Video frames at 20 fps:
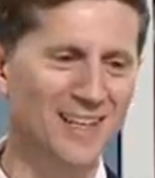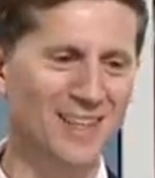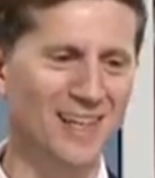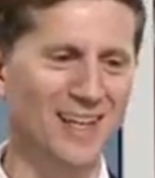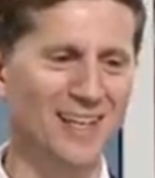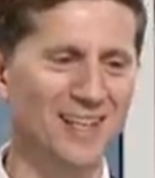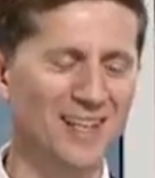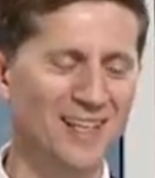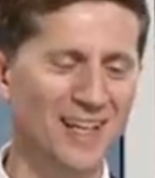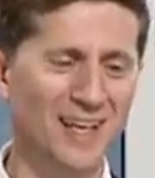That
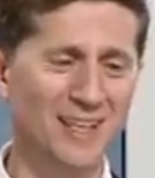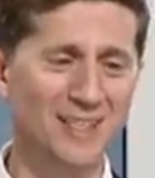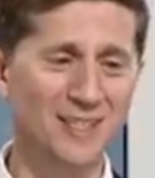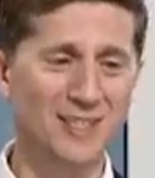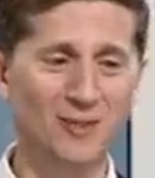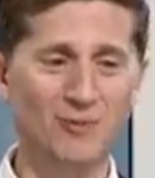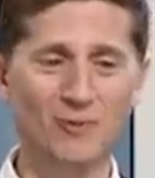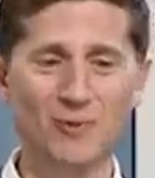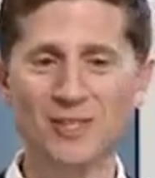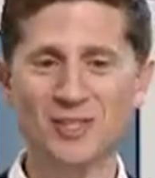it has a
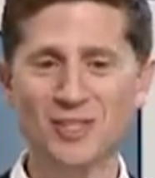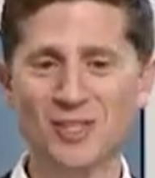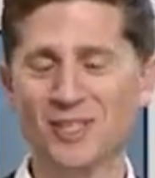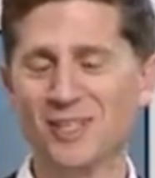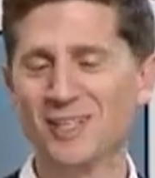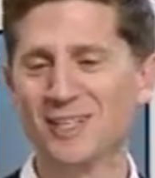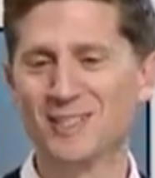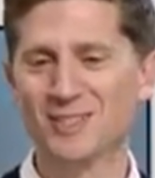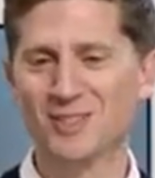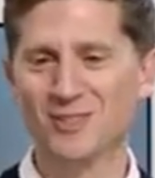rich
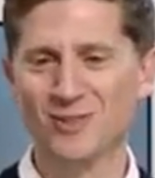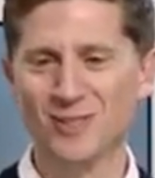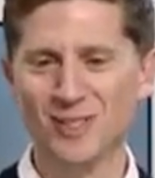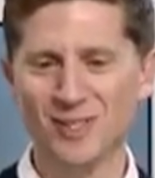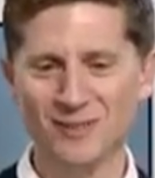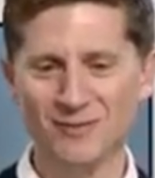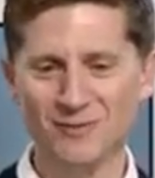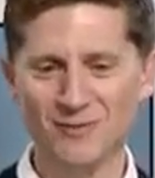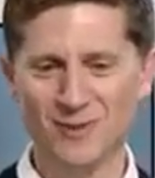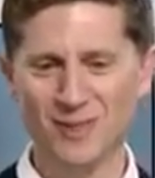history
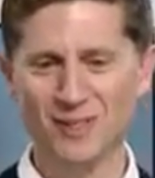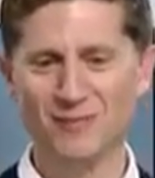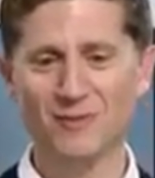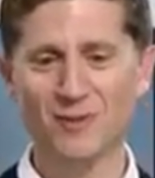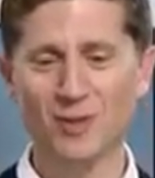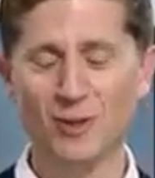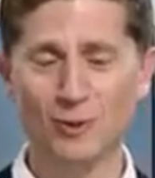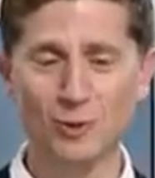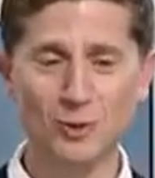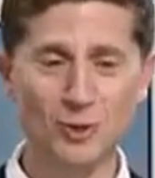of
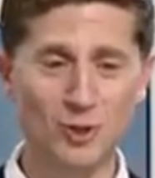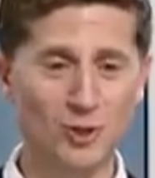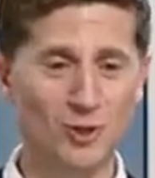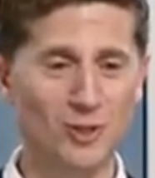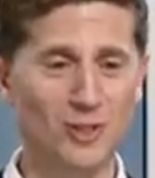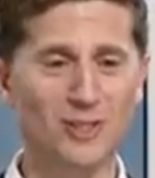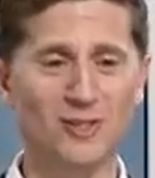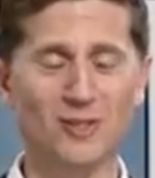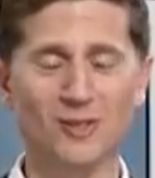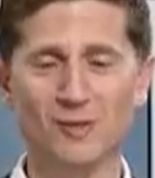culture
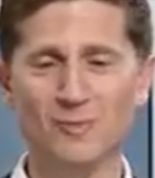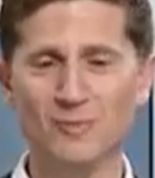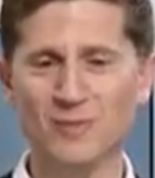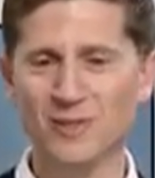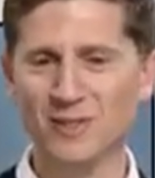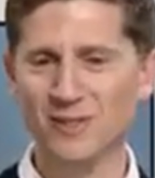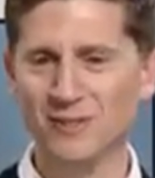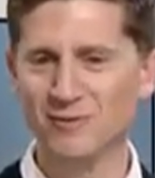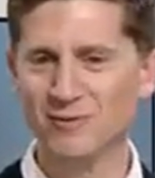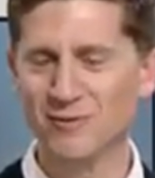in terms
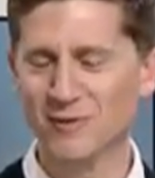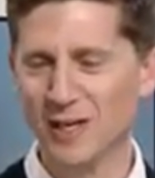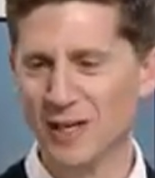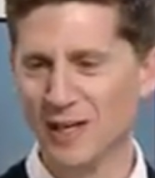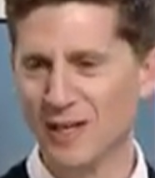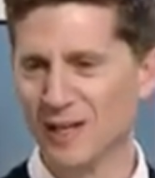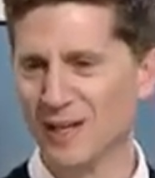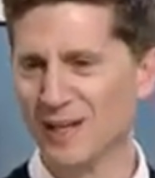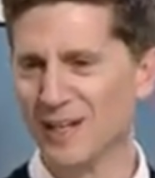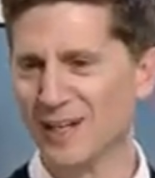
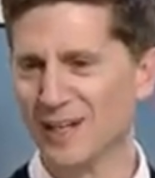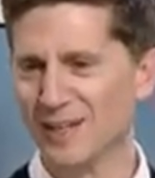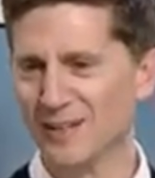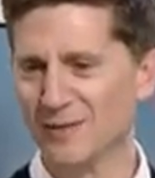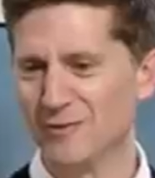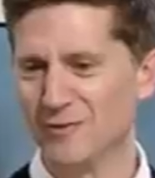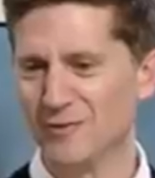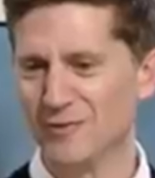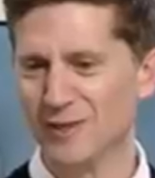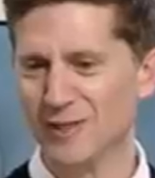
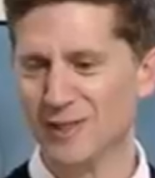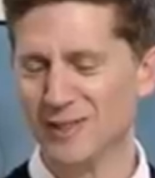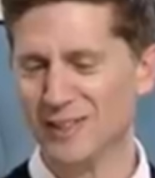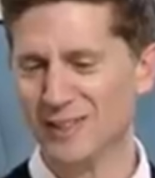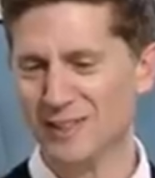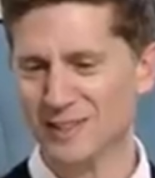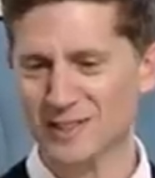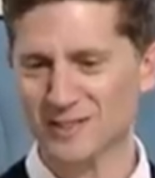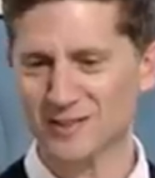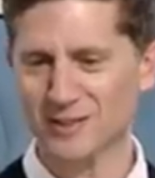of
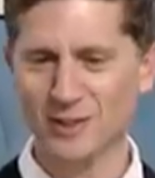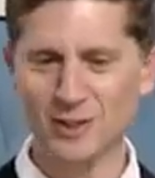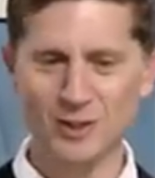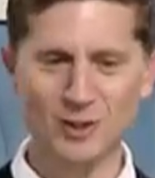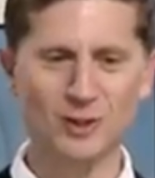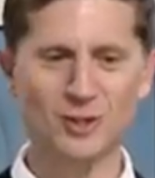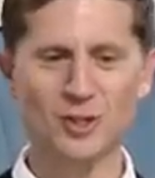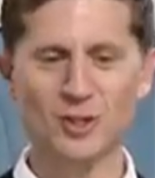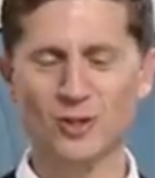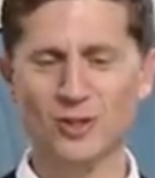its
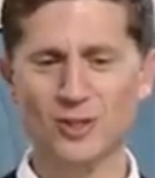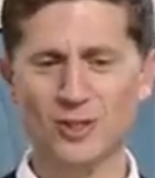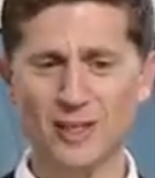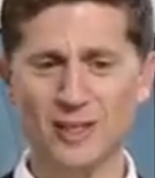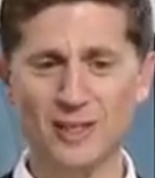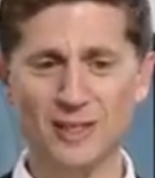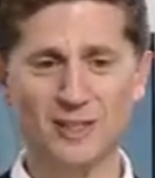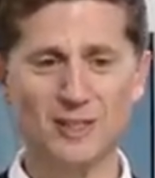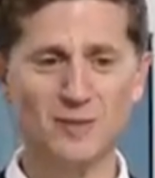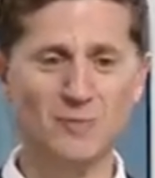literature
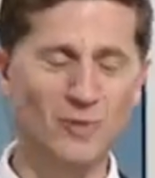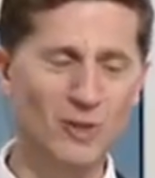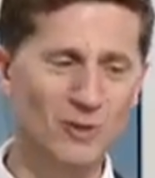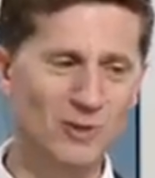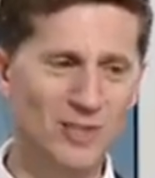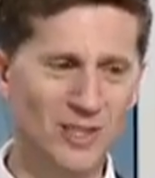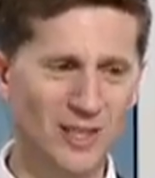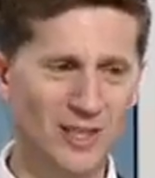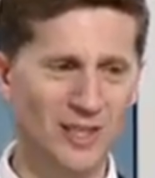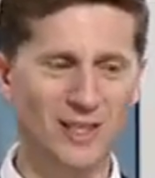and its
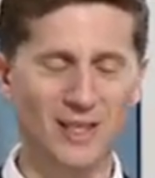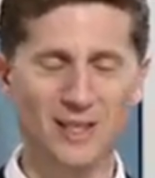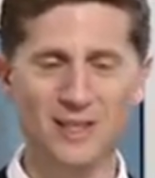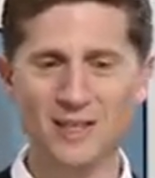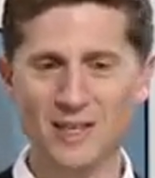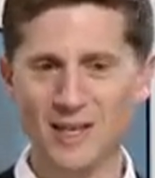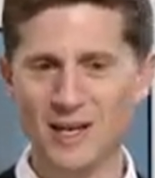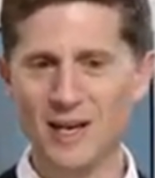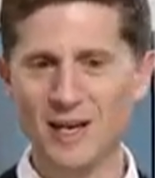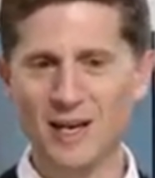music.
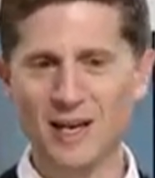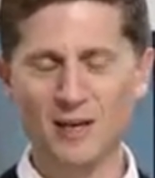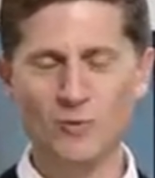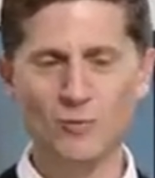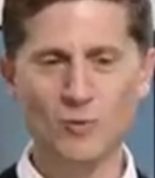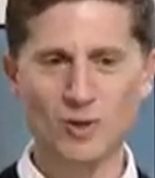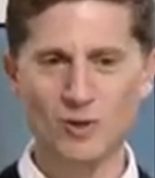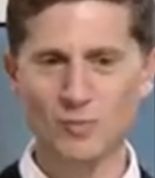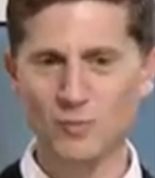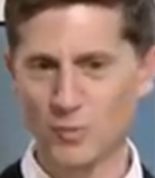And
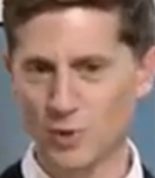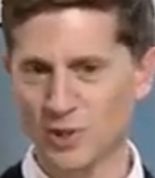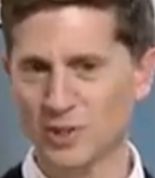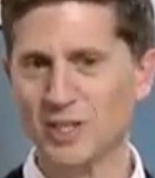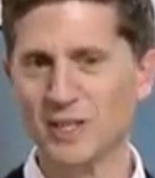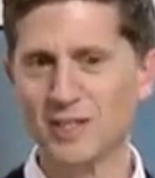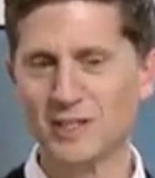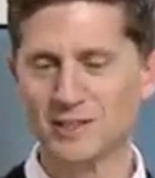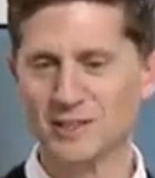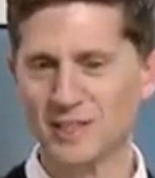we're
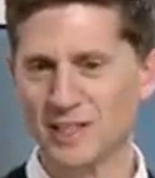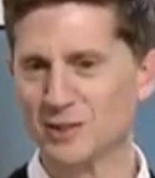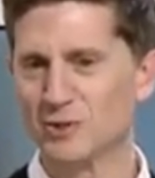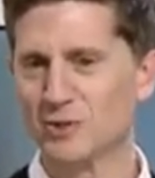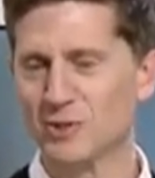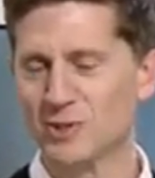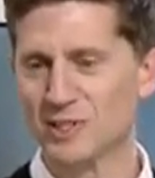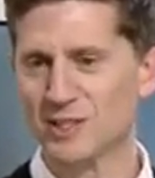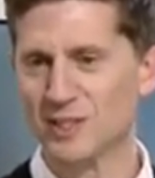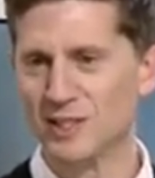particularly
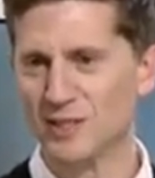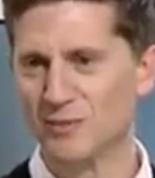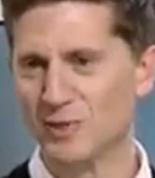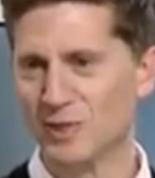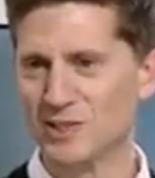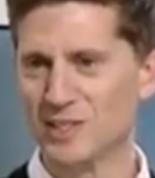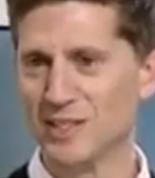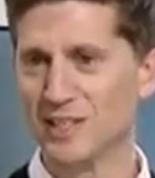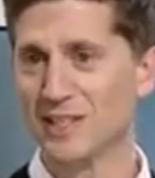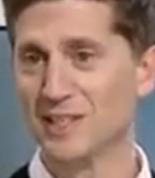interested in
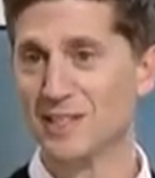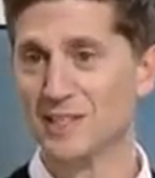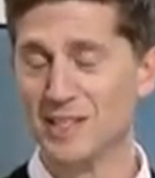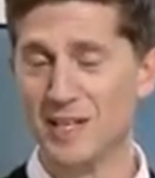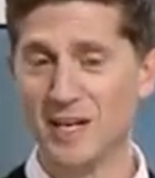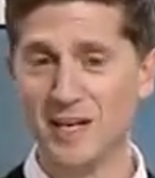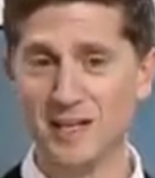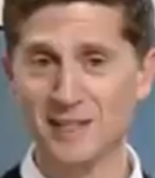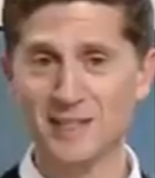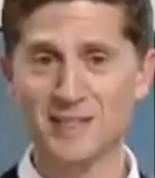music and
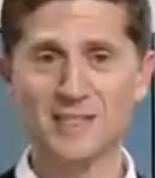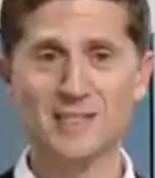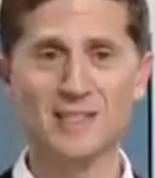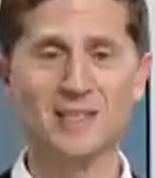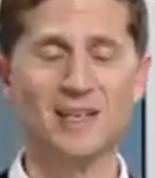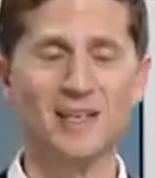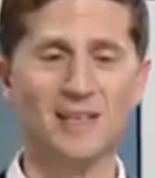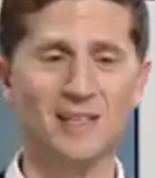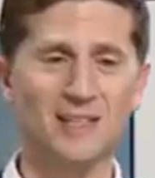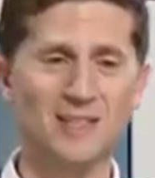dance
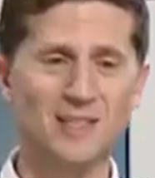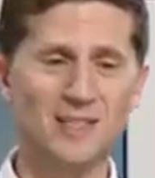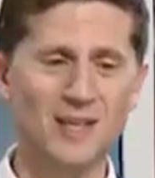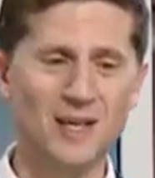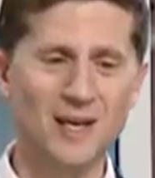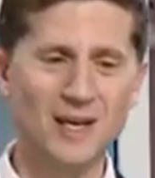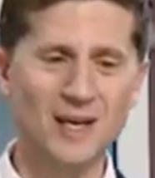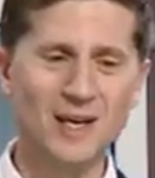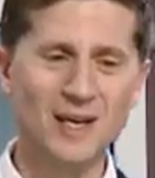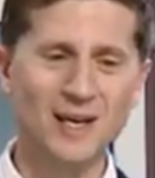and
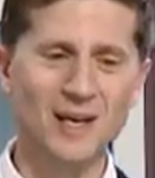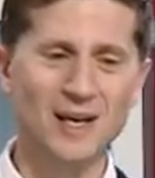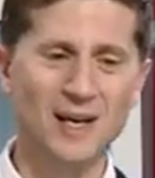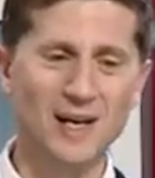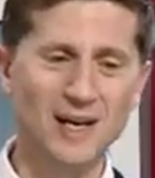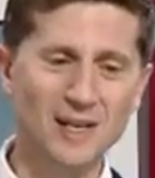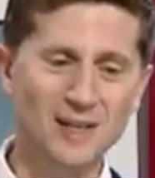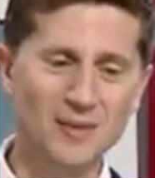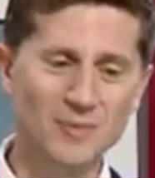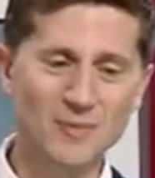
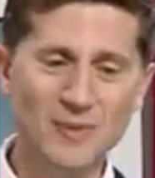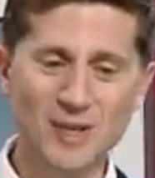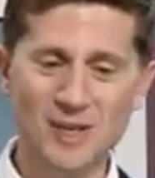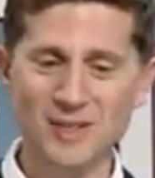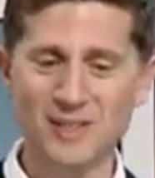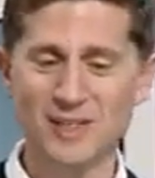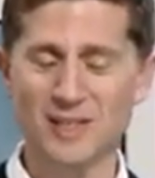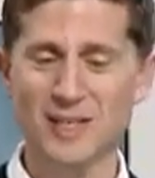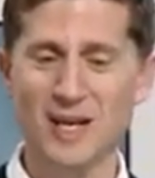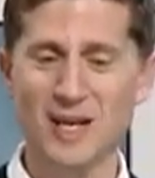
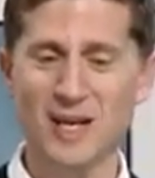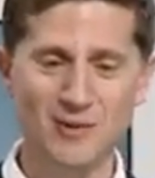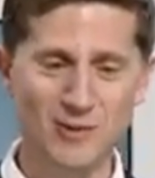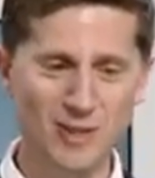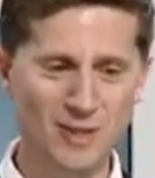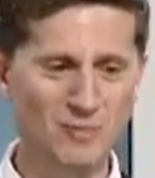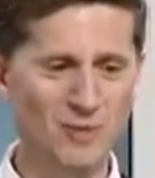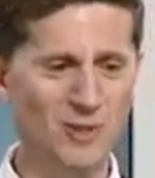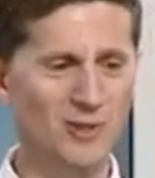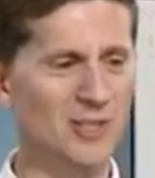
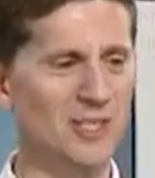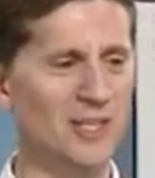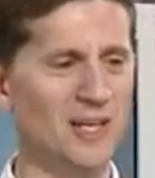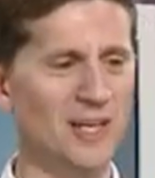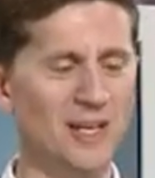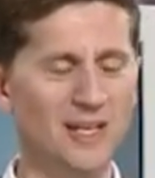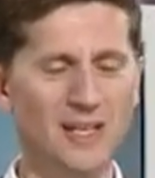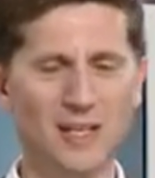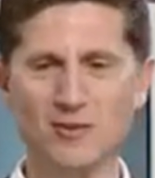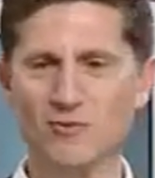Ghanawi
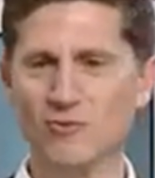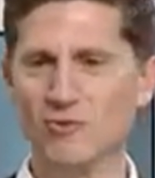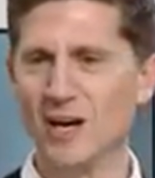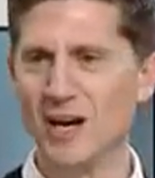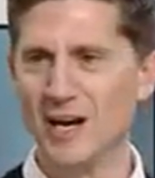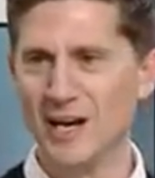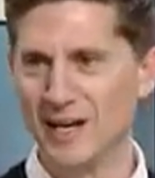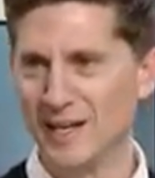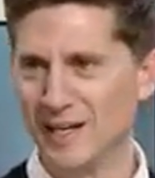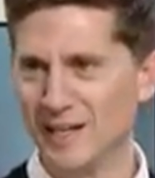music and
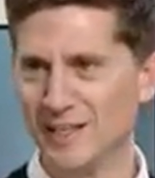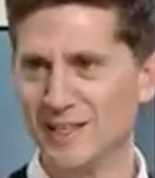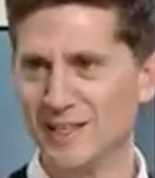Rai.